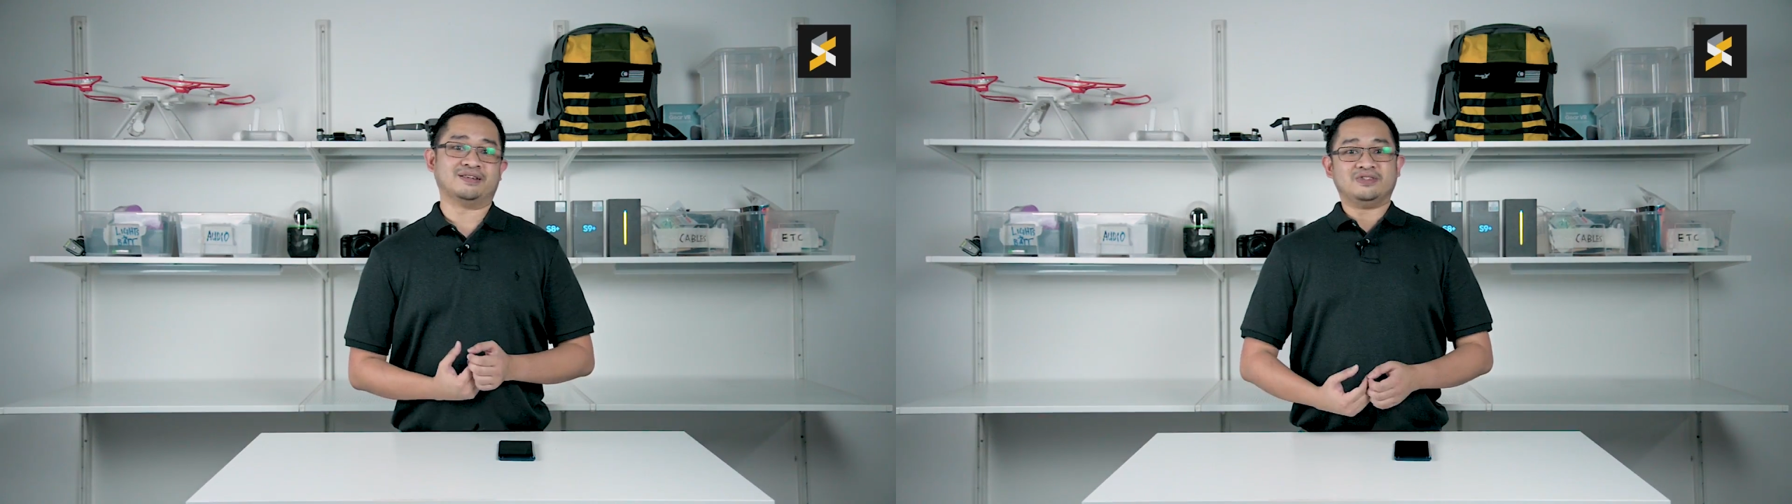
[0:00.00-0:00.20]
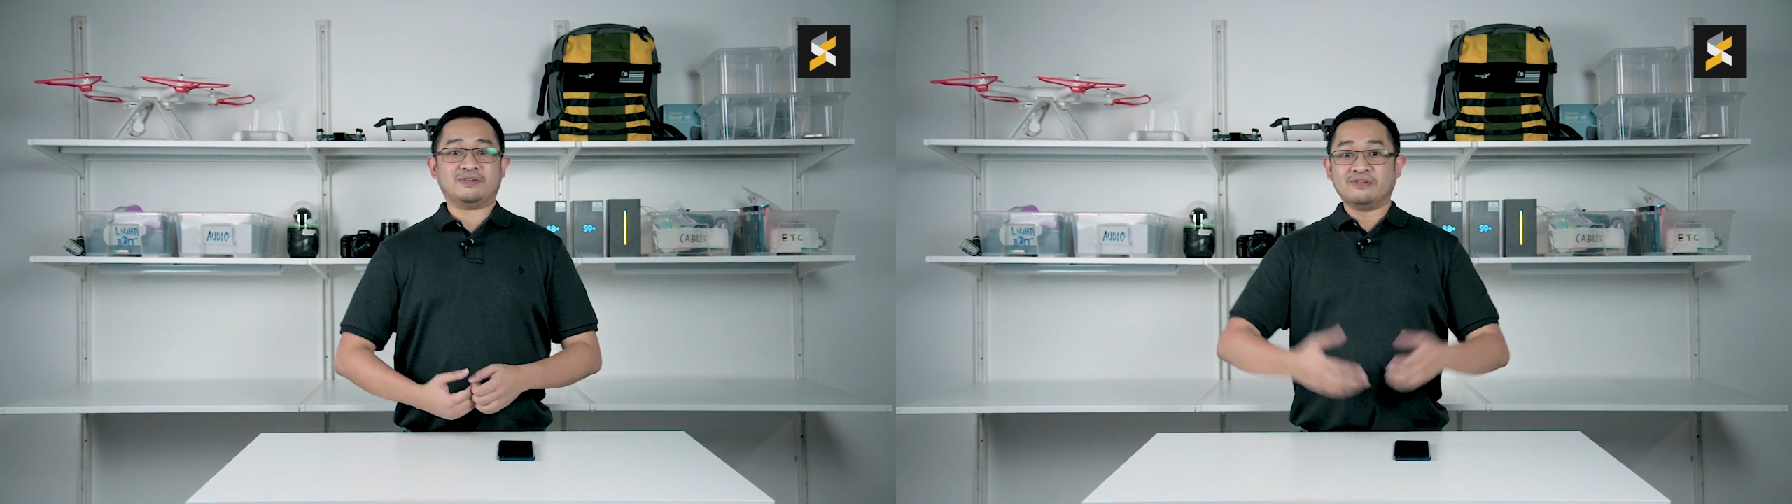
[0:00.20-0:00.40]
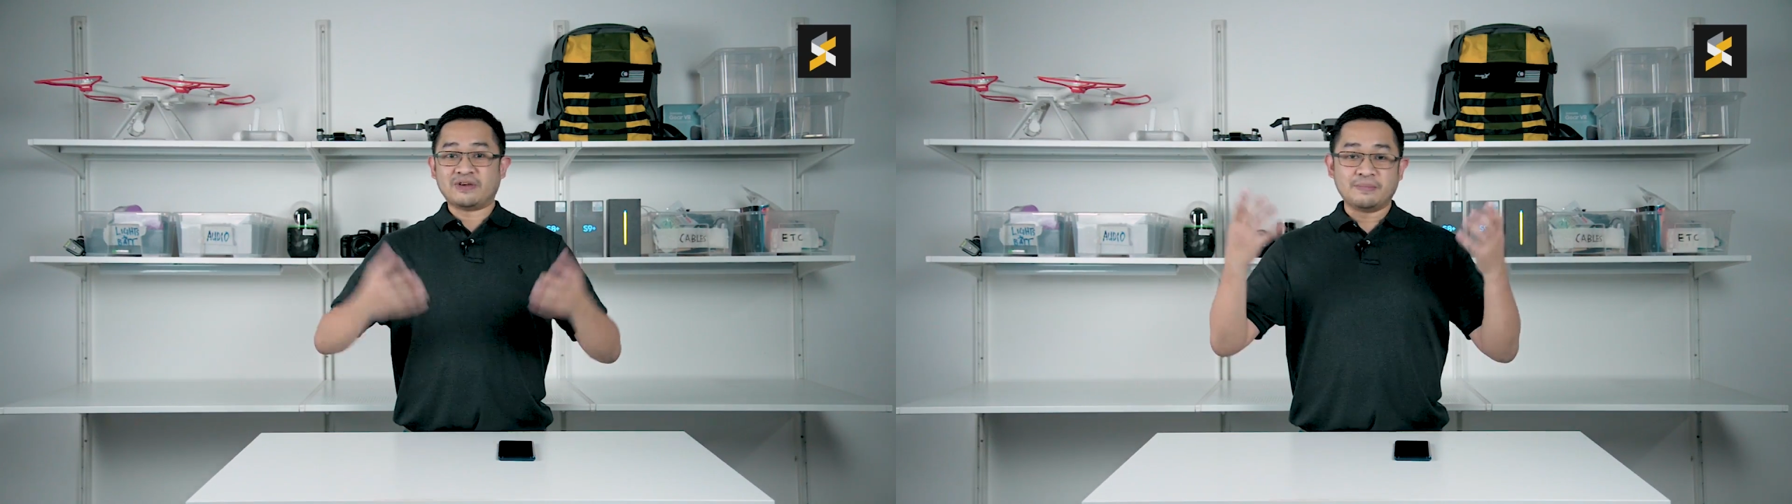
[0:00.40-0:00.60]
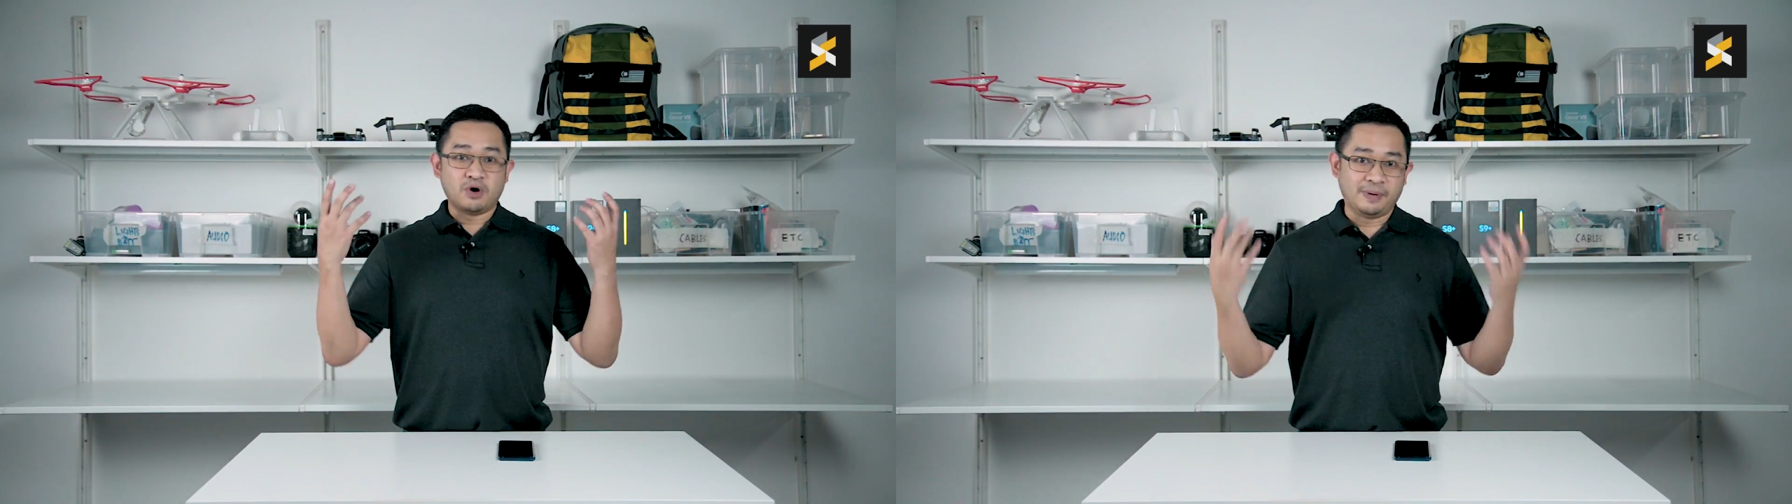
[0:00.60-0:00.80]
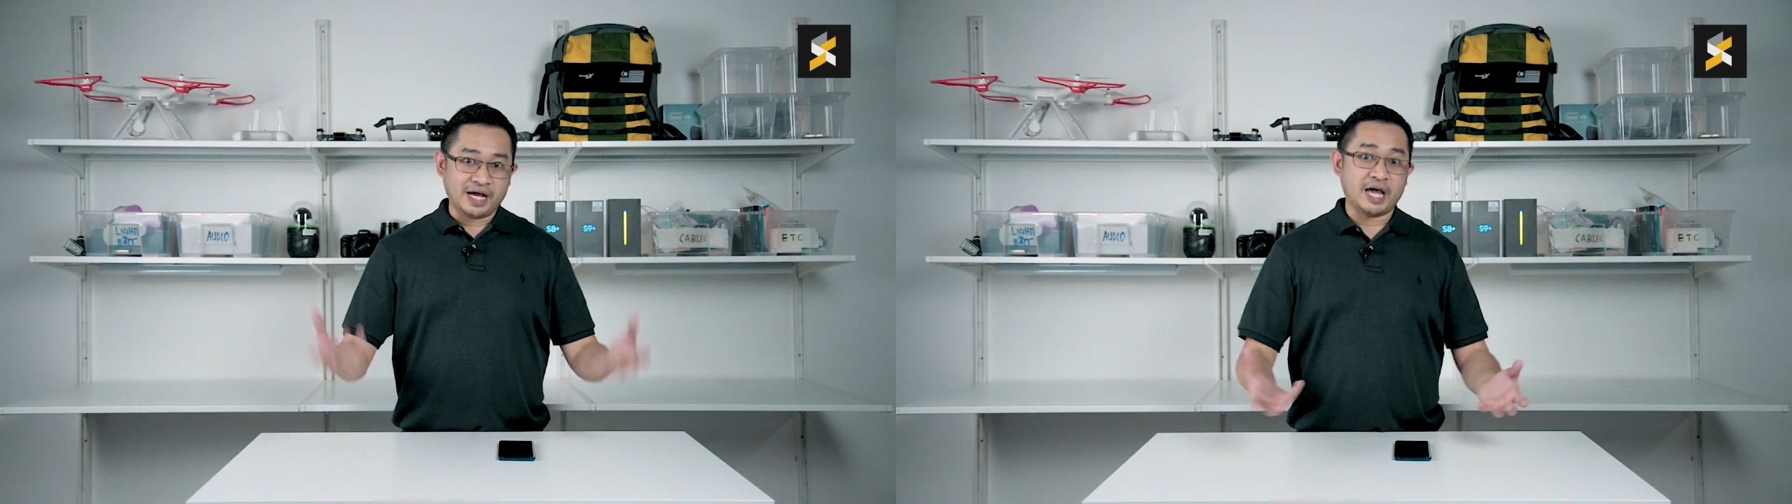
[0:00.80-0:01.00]
You can even run
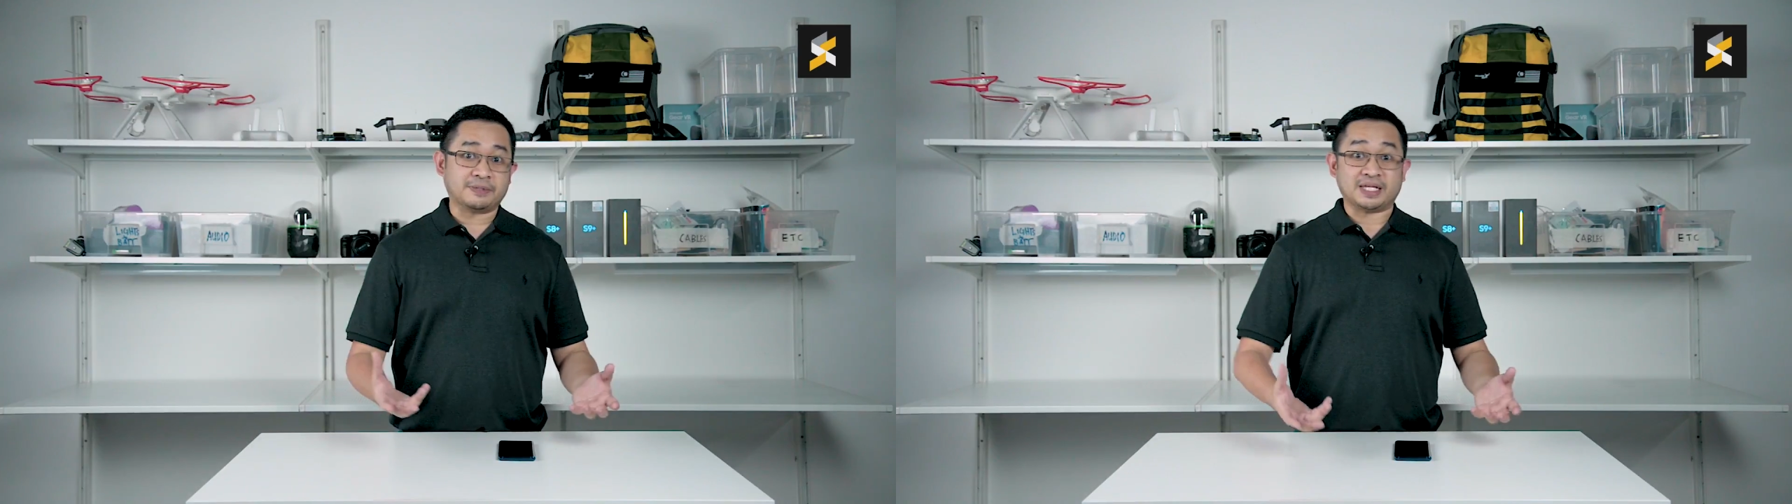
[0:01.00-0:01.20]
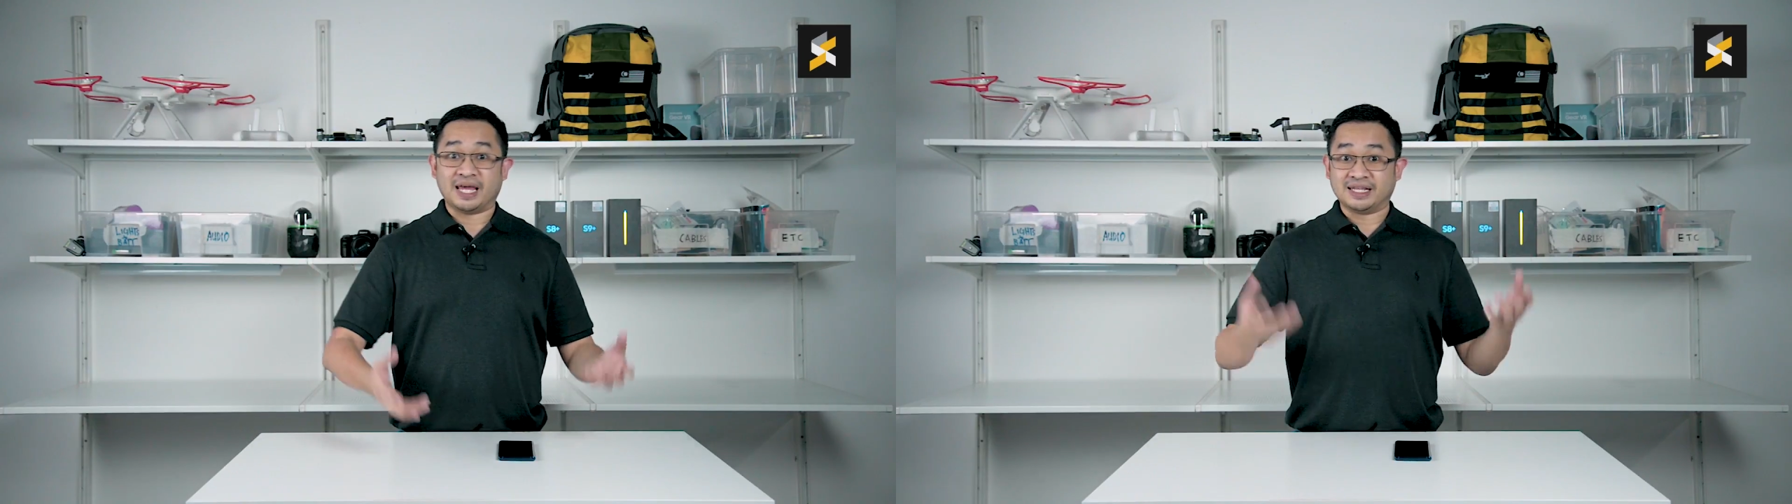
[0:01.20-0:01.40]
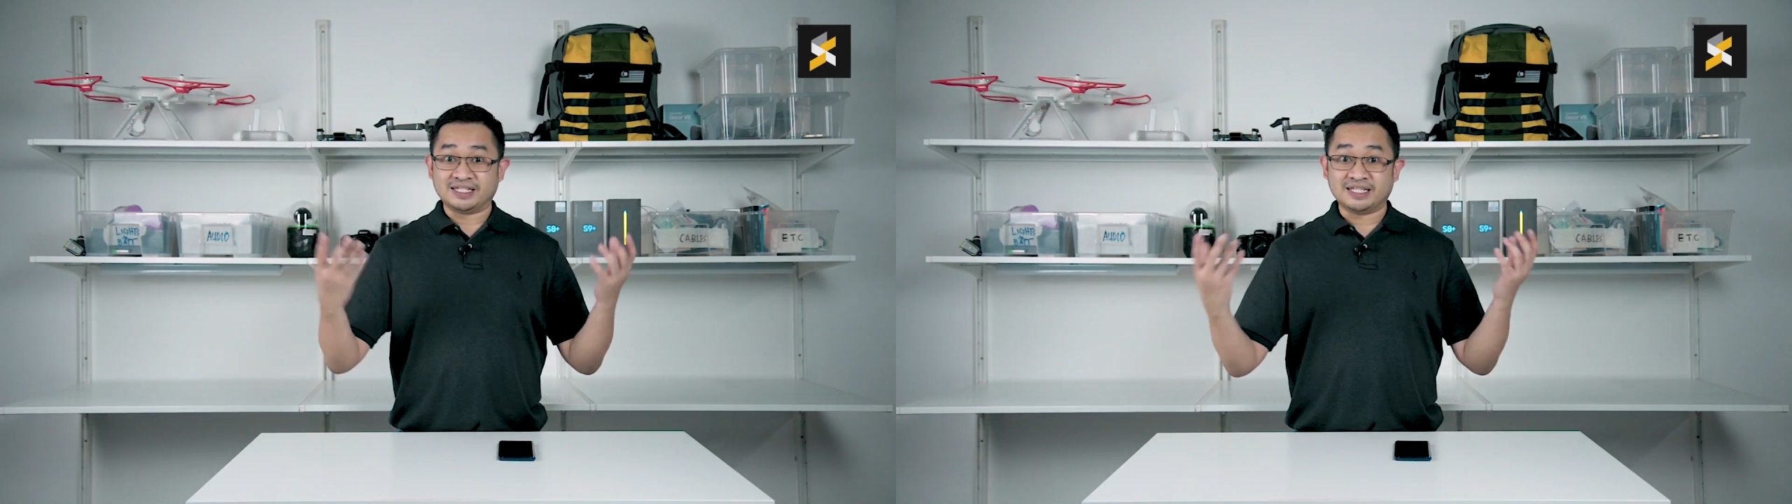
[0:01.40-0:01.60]
mobile apps, and